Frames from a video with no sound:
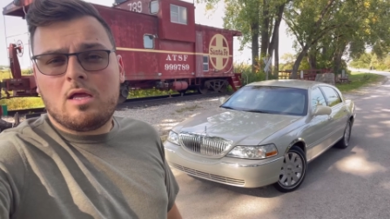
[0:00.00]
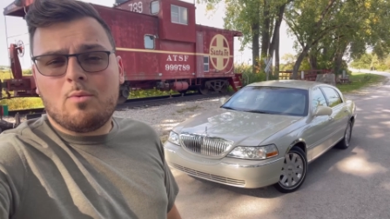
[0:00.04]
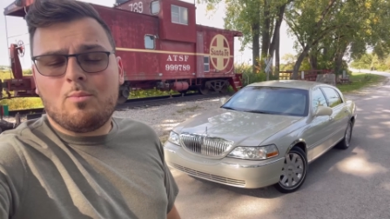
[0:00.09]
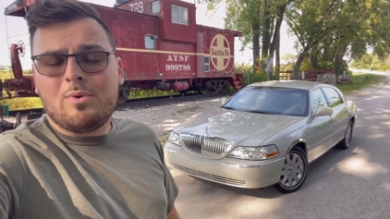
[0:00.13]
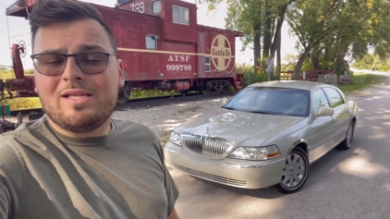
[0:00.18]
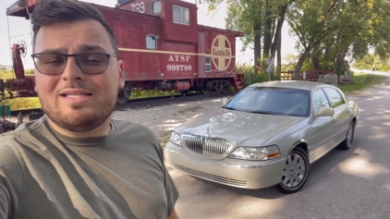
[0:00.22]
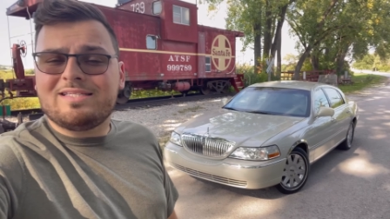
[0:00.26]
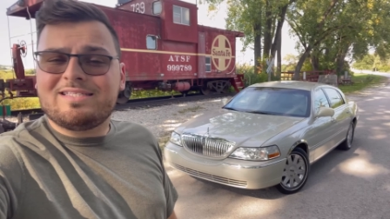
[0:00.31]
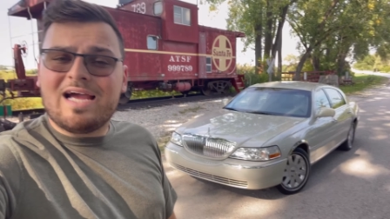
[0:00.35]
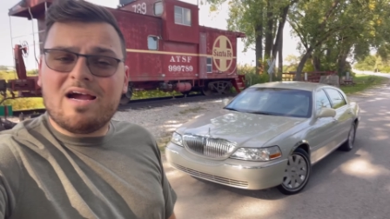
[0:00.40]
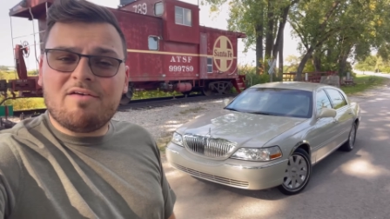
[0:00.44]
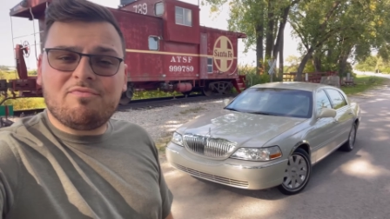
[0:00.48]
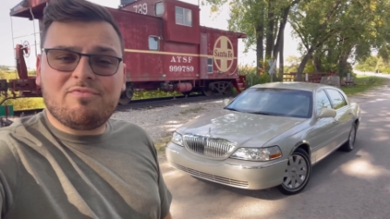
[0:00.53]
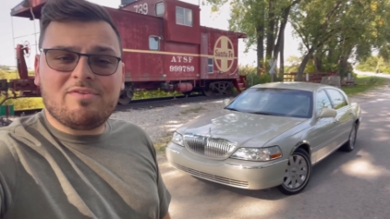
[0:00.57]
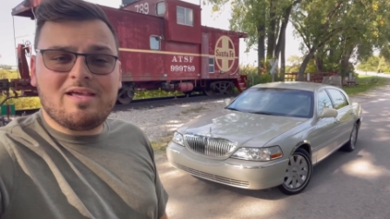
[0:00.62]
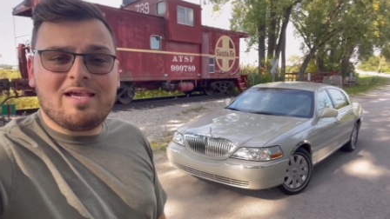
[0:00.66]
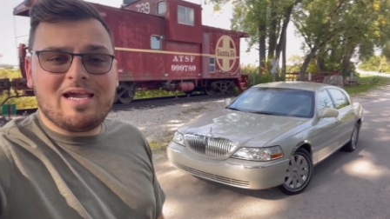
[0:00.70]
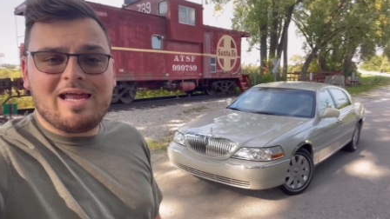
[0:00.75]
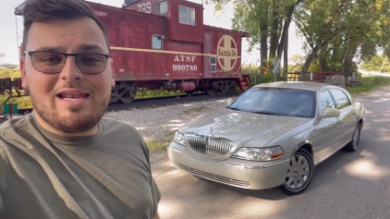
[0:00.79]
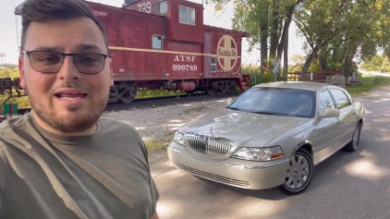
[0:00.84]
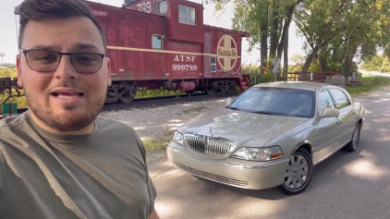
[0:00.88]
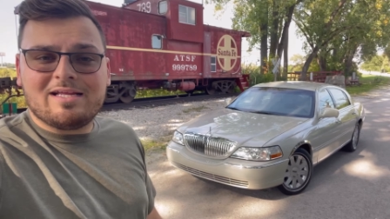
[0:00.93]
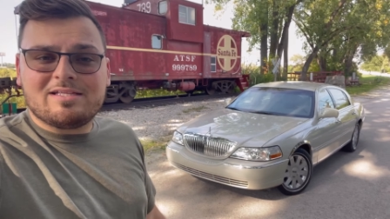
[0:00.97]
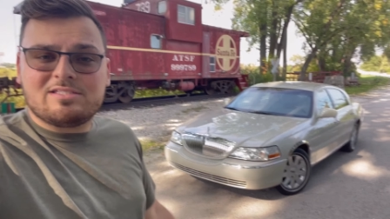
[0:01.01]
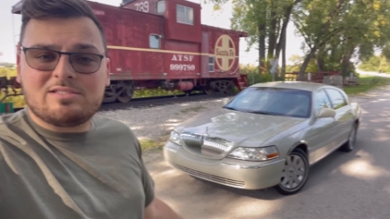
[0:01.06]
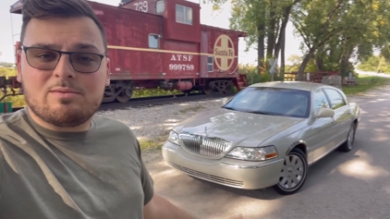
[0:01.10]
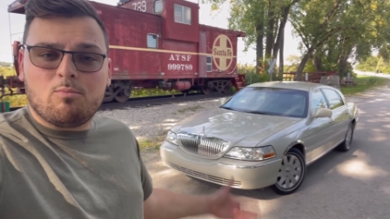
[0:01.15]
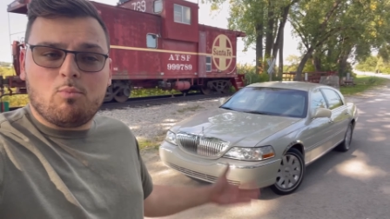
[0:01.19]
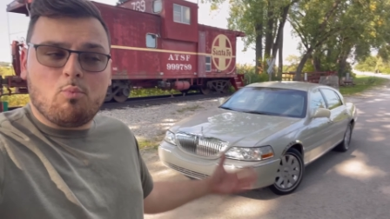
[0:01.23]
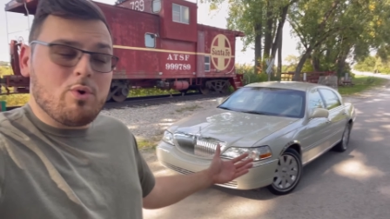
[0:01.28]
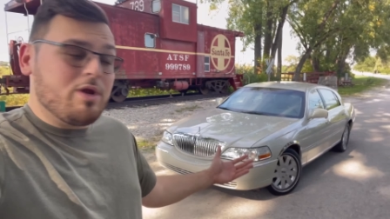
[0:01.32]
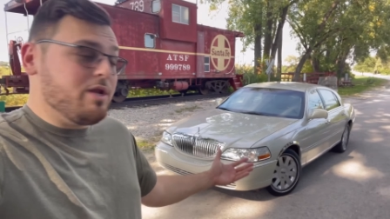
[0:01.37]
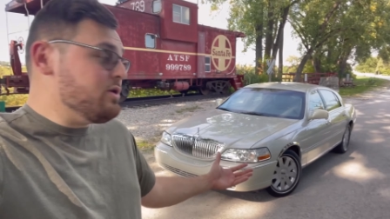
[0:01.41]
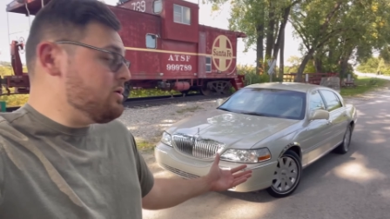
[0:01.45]
We definitely got to get
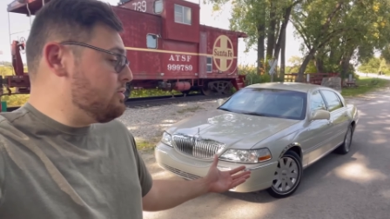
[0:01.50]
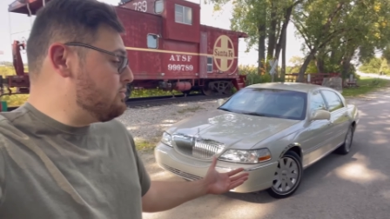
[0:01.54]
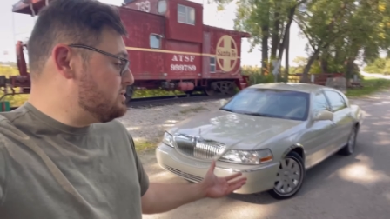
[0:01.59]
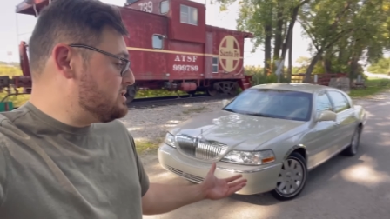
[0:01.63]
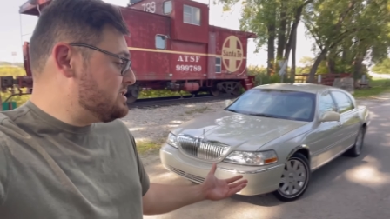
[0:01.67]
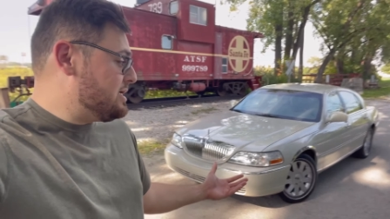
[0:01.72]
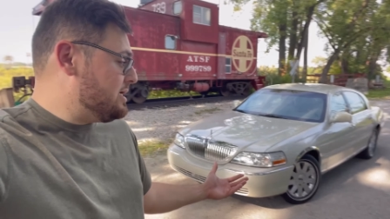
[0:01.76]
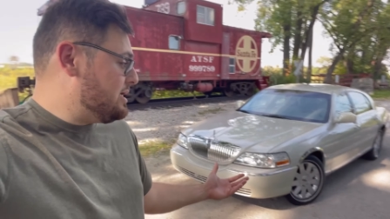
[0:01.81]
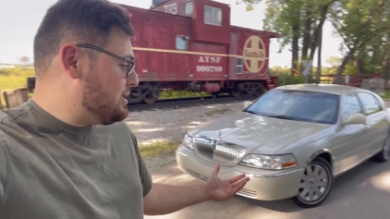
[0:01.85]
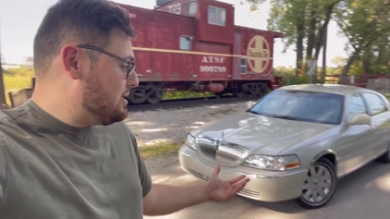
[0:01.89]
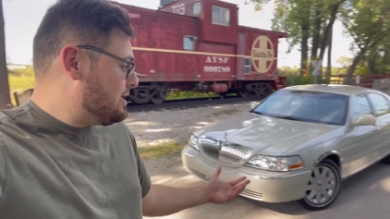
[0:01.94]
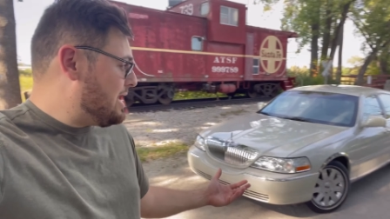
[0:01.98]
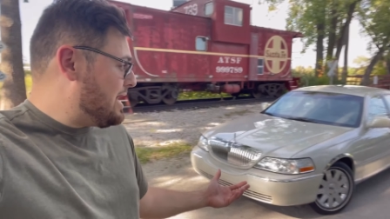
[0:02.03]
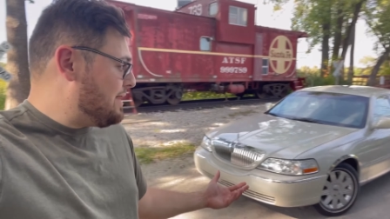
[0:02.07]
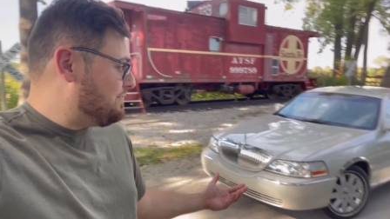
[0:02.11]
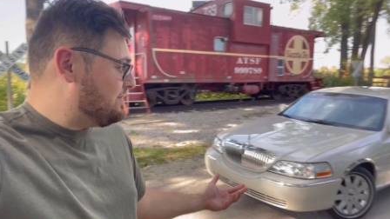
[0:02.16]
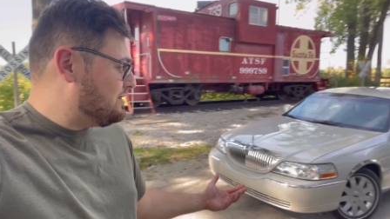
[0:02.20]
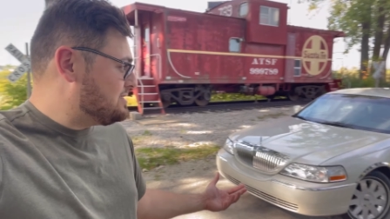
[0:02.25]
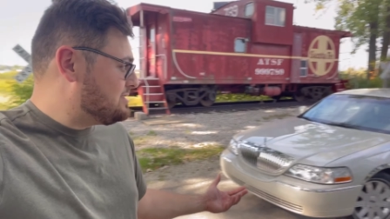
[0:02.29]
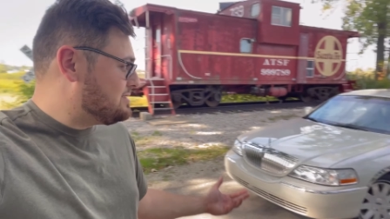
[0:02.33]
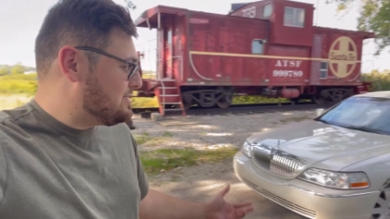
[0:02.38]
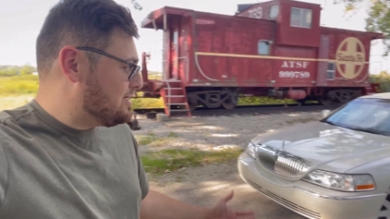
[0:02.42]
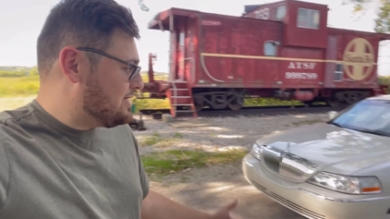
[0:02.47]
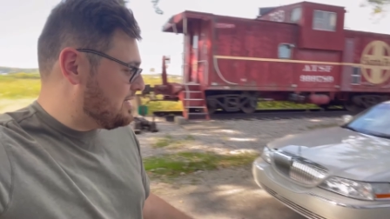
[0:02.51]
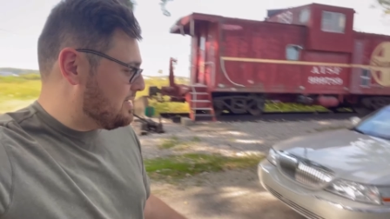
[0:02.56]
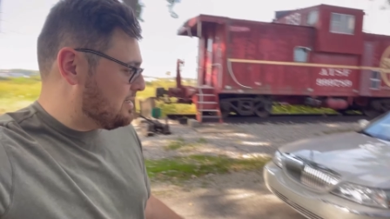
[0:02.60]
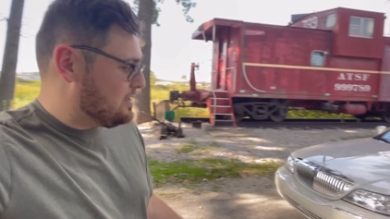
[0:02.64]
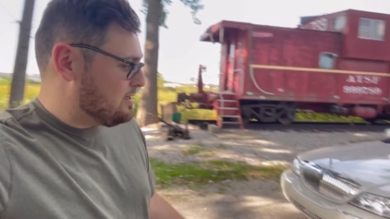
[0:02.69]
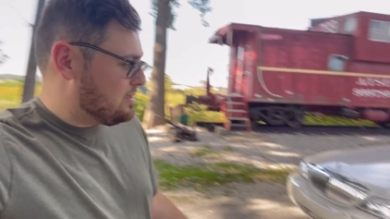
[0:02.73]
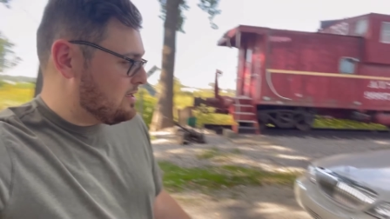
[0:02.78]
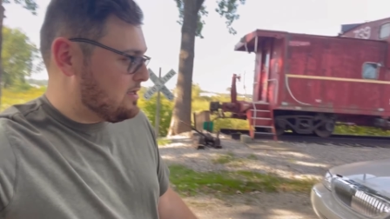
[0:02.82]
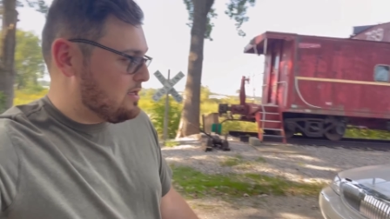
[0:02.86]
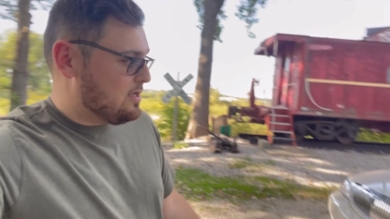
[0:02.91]
some window tint on this thing.